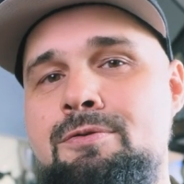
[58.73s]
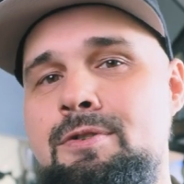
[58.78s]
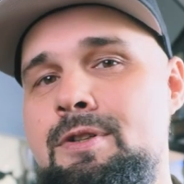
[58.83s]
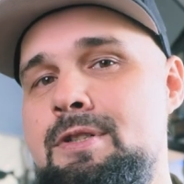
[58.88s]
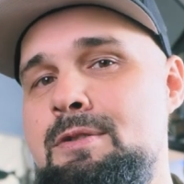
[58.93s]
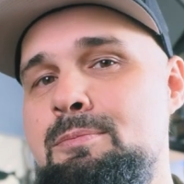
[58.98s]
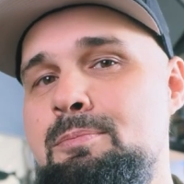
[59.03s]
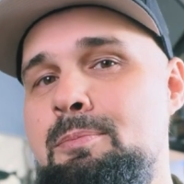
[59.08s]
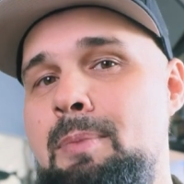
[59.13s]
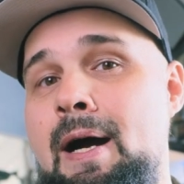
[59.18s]

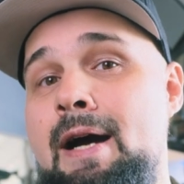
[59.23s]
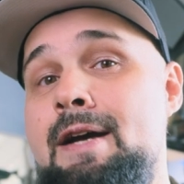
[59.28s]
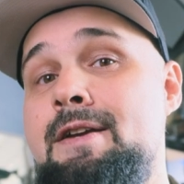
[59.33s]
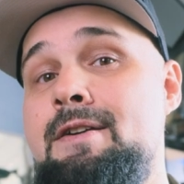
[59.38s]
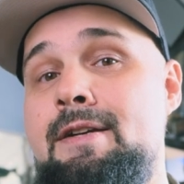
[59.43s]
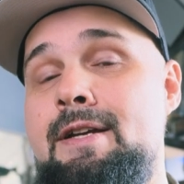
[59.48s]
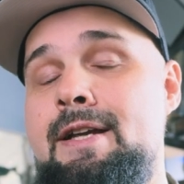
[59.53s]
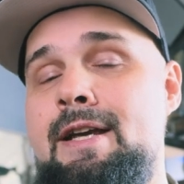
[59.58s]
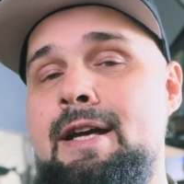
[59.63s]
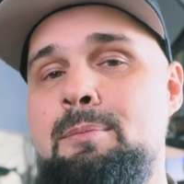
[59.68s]
first buy
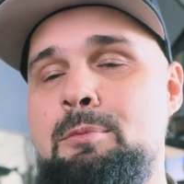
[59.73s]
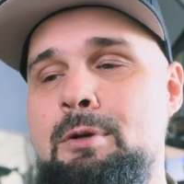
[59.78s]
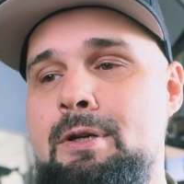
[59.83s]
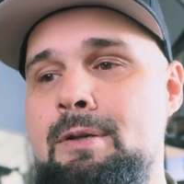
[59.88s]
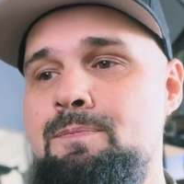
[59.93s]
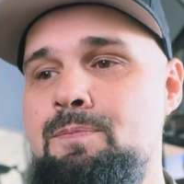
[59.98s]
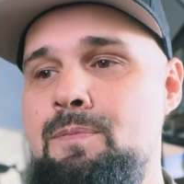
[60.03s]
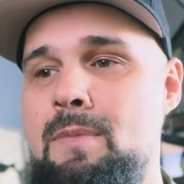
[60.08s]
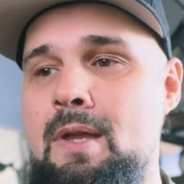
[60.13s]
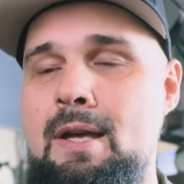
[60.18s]
your
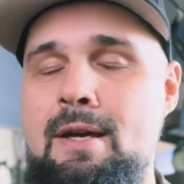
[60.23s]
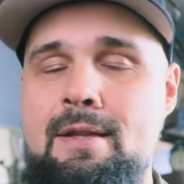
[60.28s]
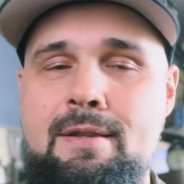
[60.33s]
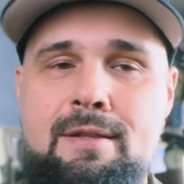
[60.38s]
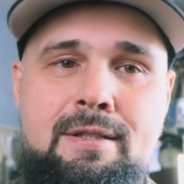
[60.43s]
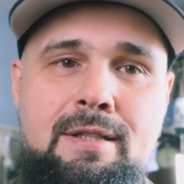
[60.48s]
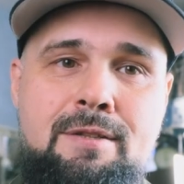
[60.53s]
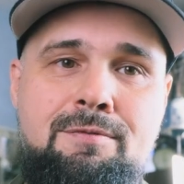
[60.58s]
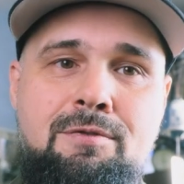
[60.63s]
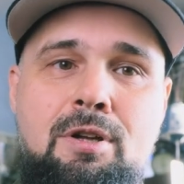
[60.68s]
camera,
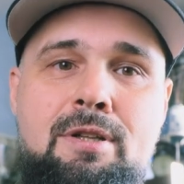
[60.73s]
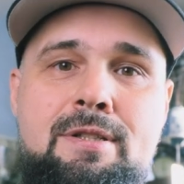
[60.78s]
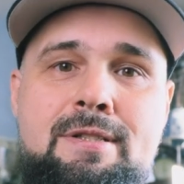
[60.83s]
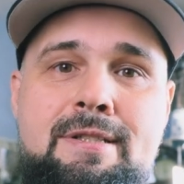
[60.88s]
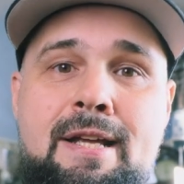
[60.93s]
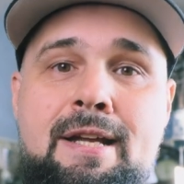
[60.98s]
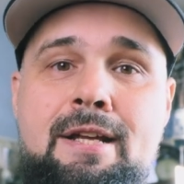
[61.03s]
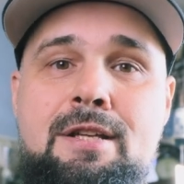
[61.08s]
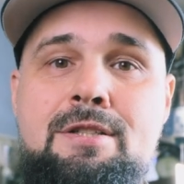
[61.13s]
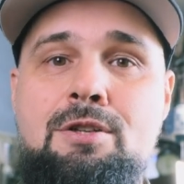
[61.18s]
the default
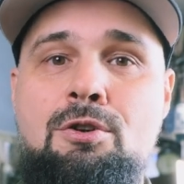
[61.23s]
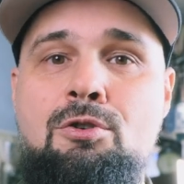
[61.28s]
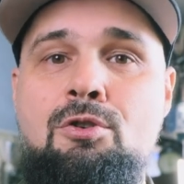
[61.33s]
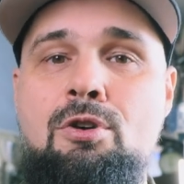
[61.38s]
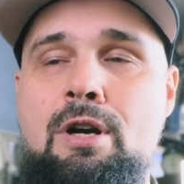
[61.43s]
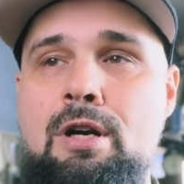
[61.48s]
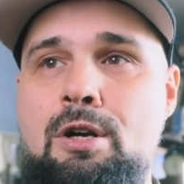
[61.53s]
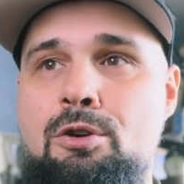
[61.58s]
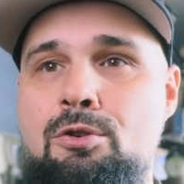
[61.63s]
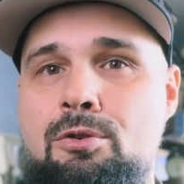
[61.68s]
settings
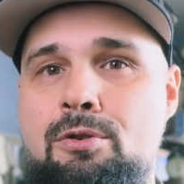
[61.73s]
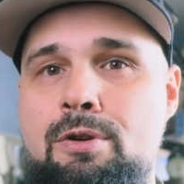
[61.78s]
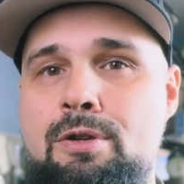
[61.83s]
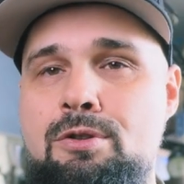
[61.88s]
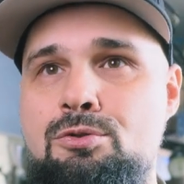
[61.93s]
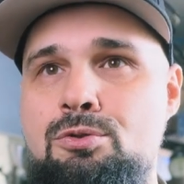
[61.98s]
are going